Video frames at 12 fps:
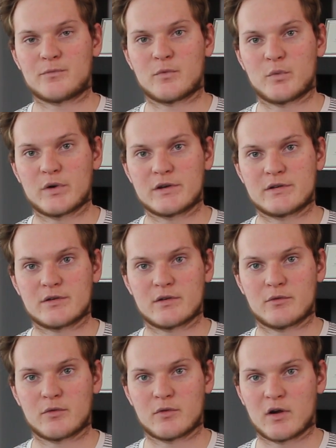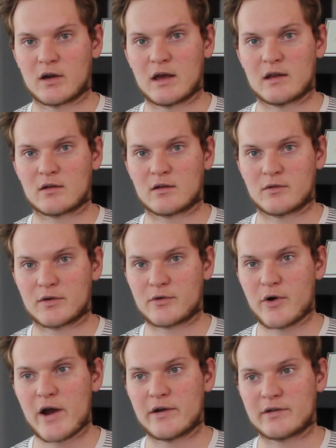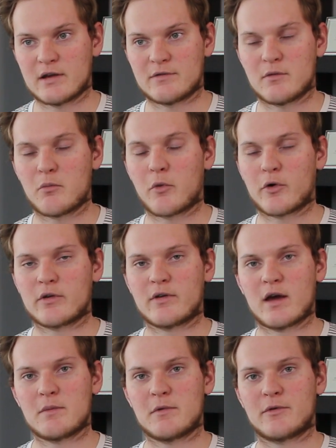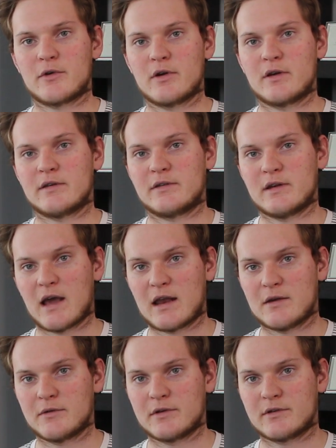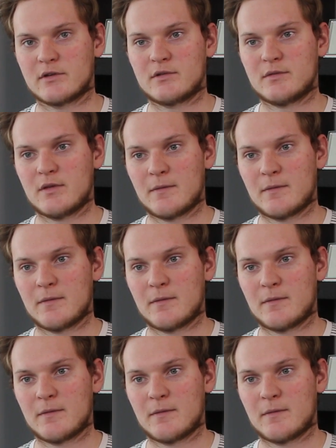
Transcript: which again requires even more time before you can see any results.